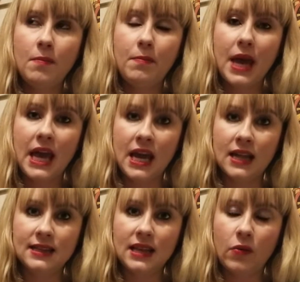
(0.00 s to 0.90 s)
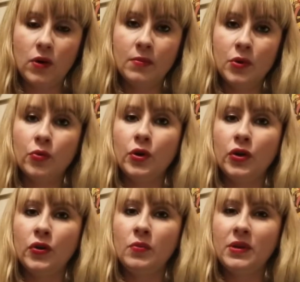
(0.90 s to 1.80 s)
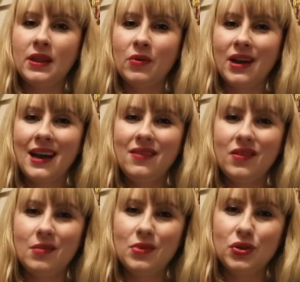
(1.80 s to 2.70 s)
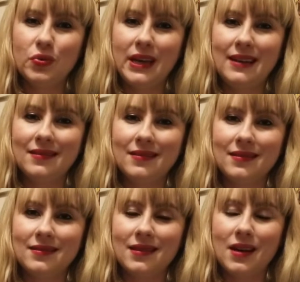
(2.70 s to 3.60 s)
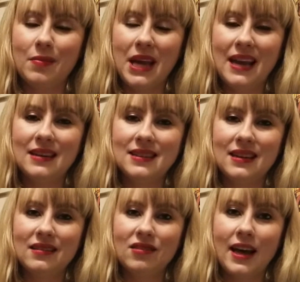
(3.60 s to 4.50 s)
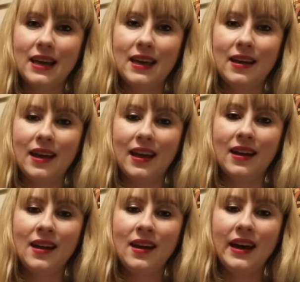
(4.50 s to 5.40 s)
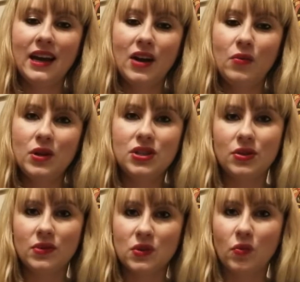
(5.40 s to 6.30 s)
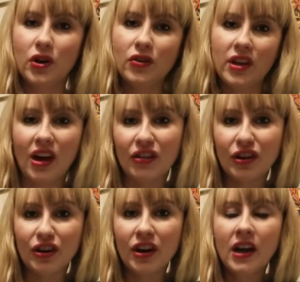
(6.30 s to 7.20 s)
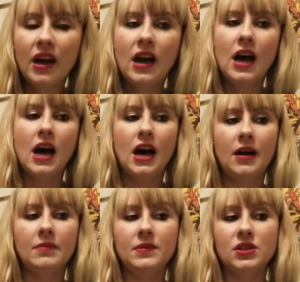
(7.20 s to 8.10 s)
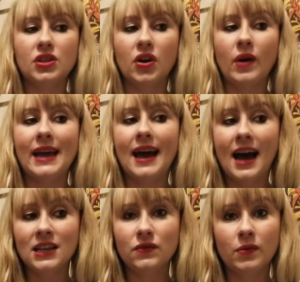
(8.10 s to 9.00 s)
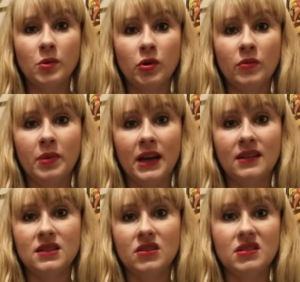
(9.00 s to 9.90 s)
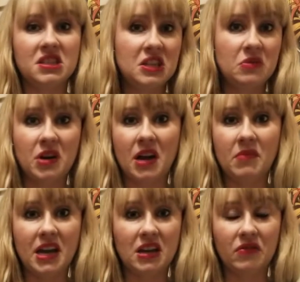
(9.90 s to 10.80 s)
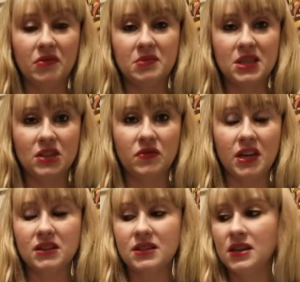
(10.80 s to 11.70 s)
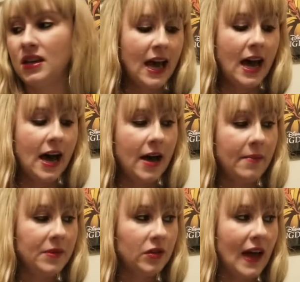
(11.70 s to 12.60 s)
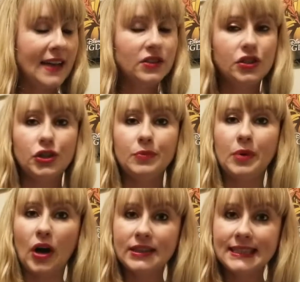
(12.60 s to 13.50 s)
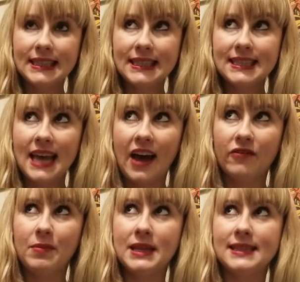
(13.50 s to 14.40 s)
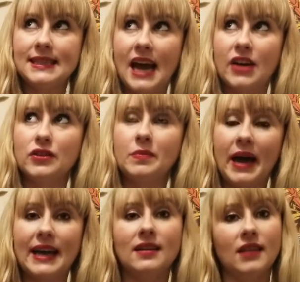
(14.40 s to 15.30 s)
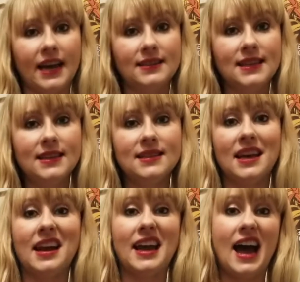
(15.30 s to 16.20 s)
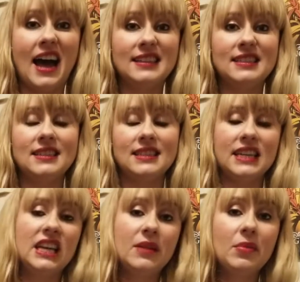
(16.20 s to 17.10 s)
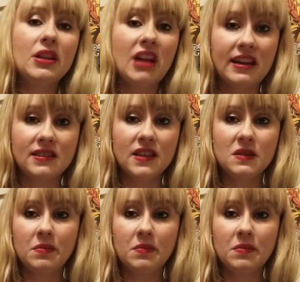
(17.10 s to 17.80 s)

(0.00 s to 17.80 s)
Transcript: pants that were maroon, but they were kind of in between a pant and a legging, and I kind of wished it was one or the other. So I asked for maroon pants here to see what I might get from Stitch Fix. The last 2 boxes have been styled by Alexis, and I asked to keep Alexis